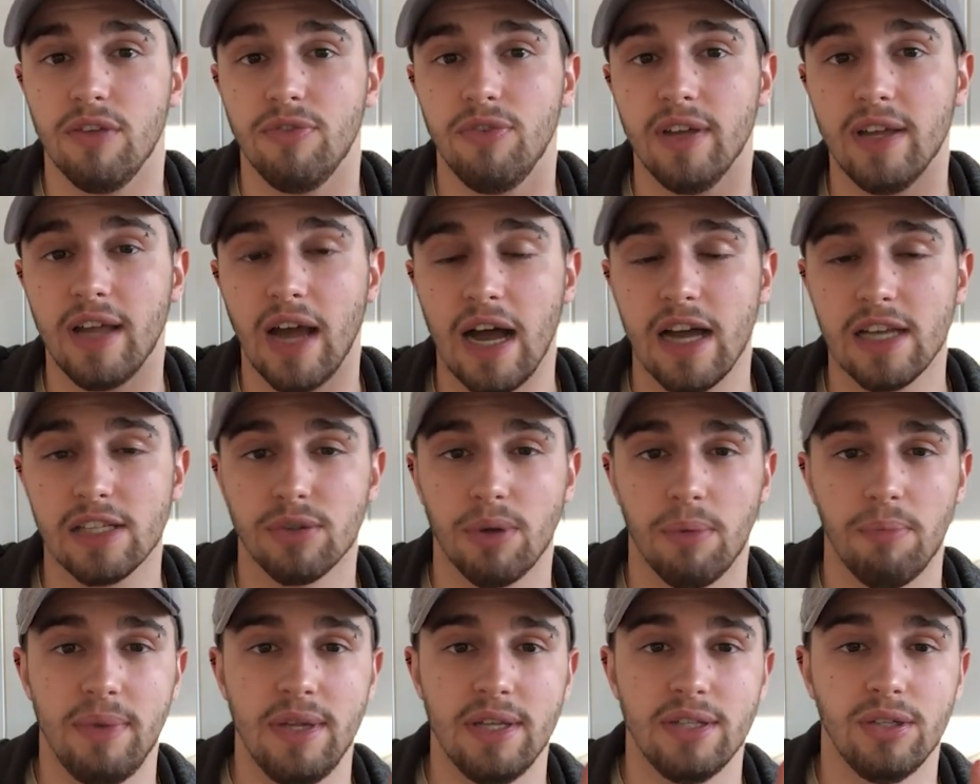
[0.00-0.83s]
If you guys
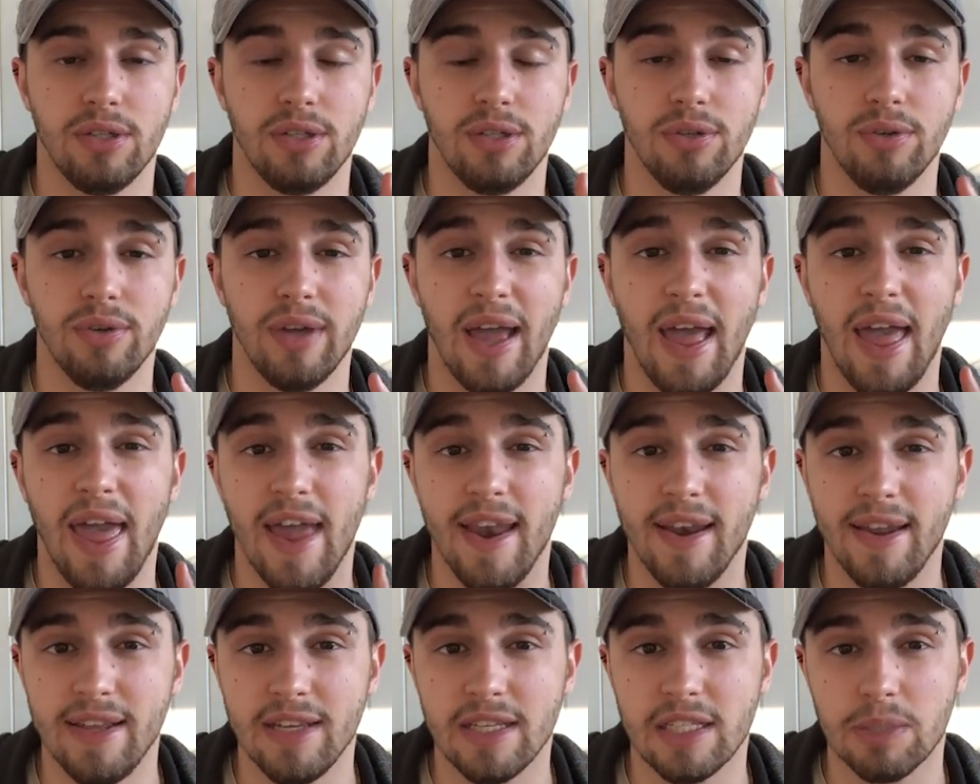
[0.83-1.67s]
want me to do
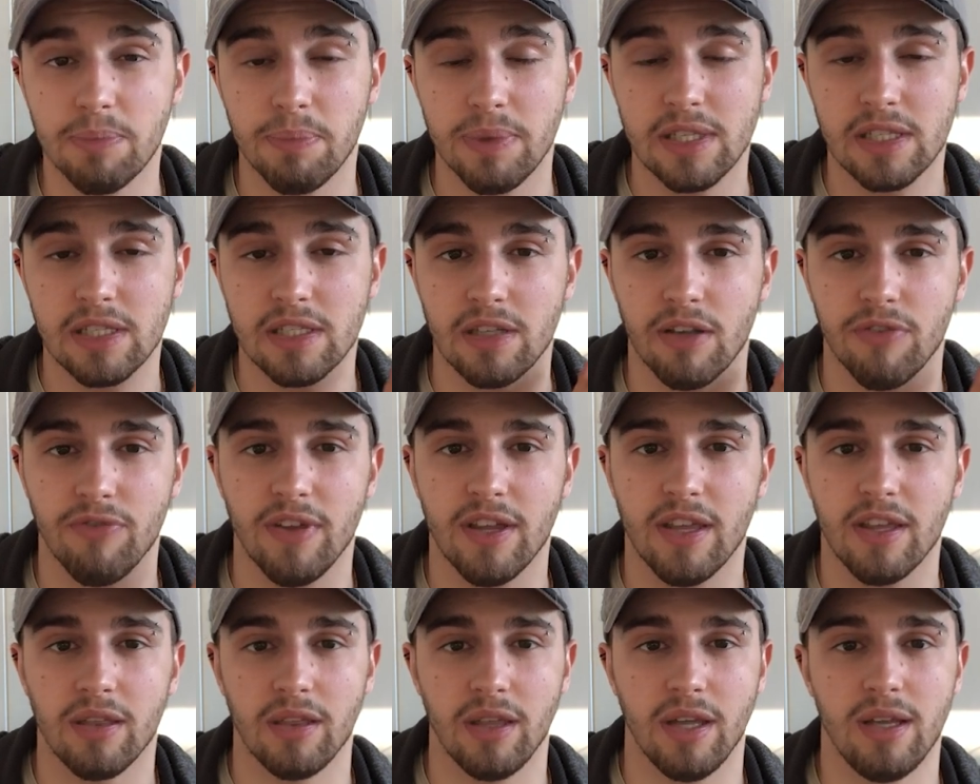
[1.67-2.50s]
any
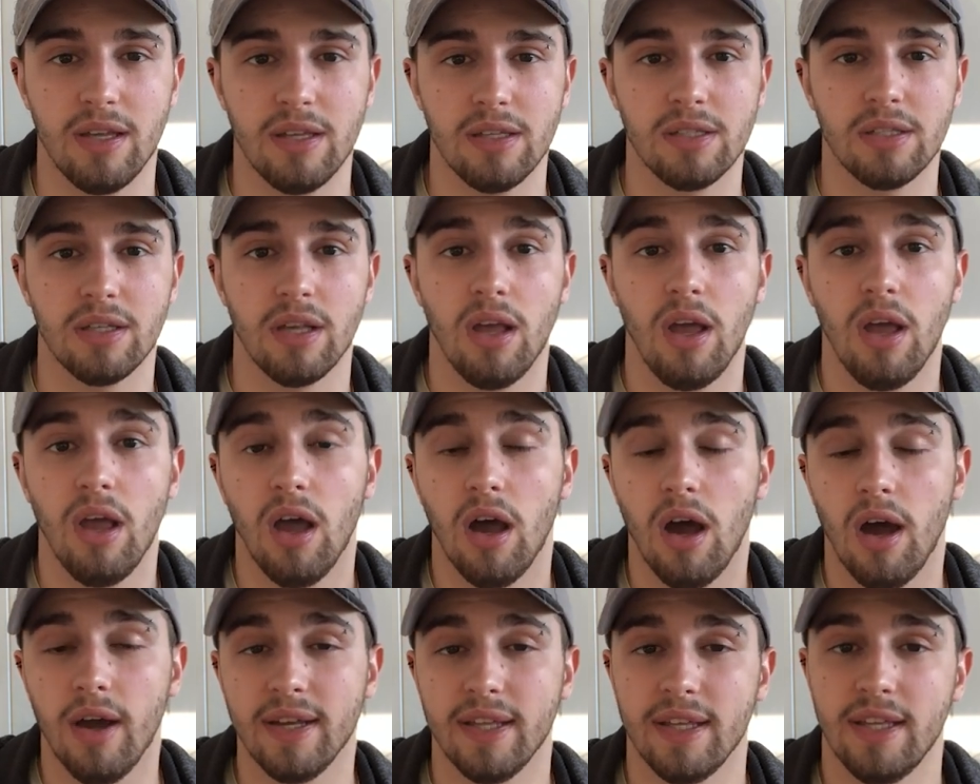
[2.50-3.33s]
specific things
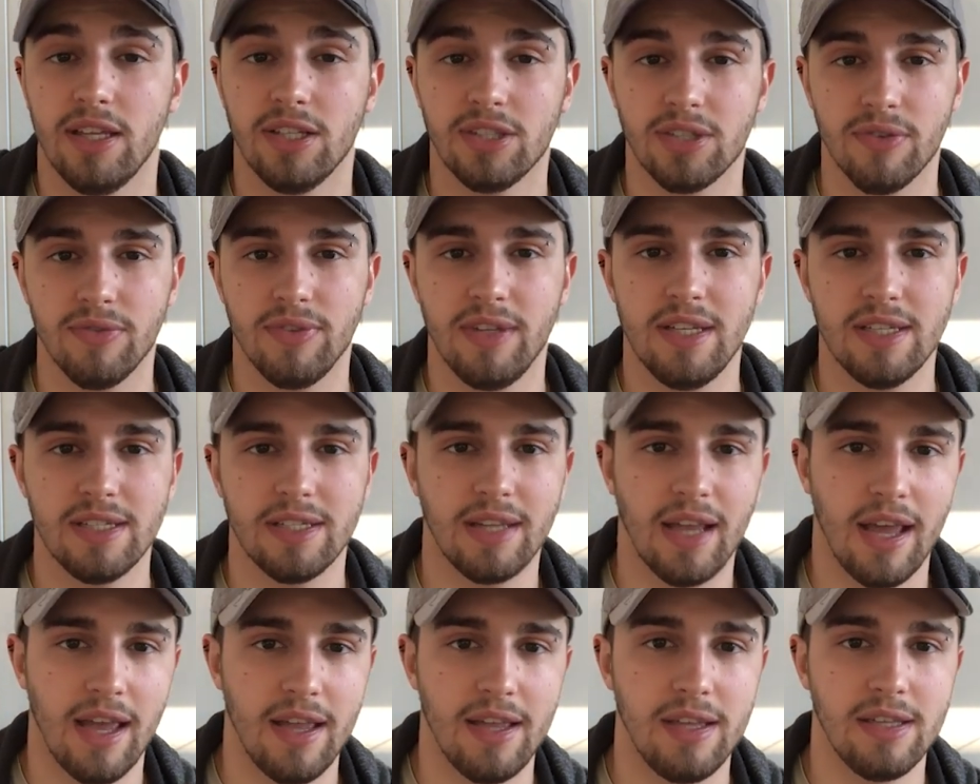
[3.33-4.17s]
on each of these
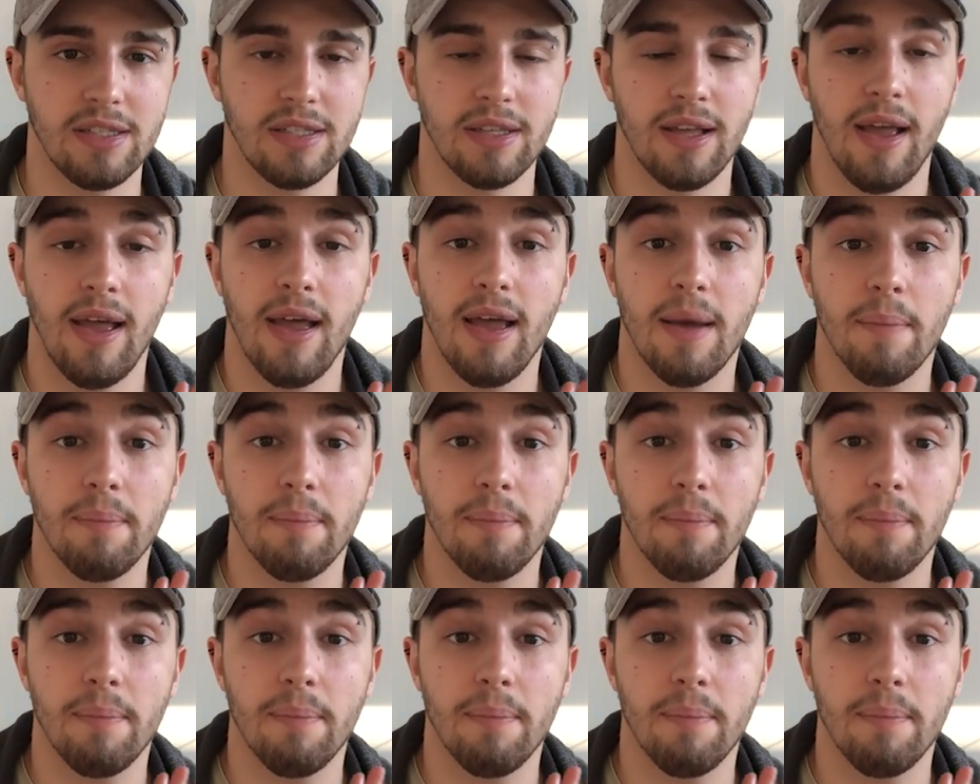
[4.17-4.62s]
days,